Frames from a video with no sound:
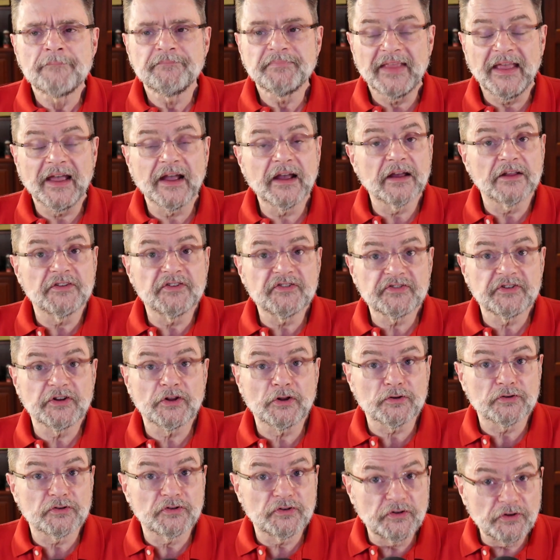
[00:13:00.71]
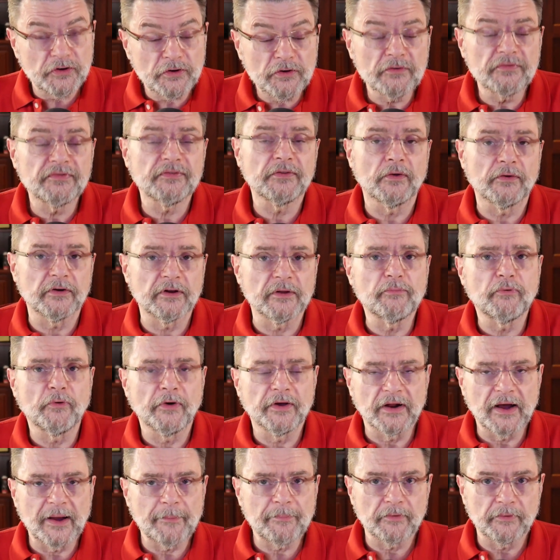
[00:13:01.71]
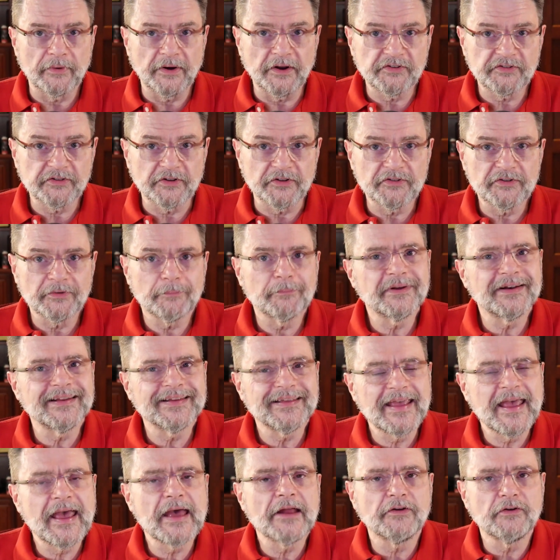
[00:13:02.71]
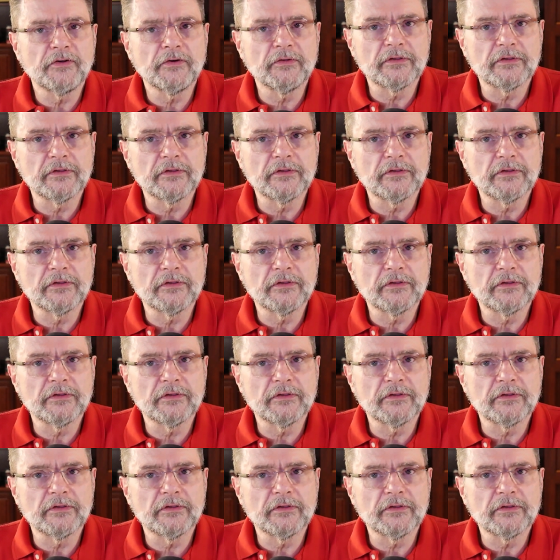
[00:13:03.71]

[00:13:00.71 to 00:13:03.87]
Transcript: It can still do floating point operations, but it can't do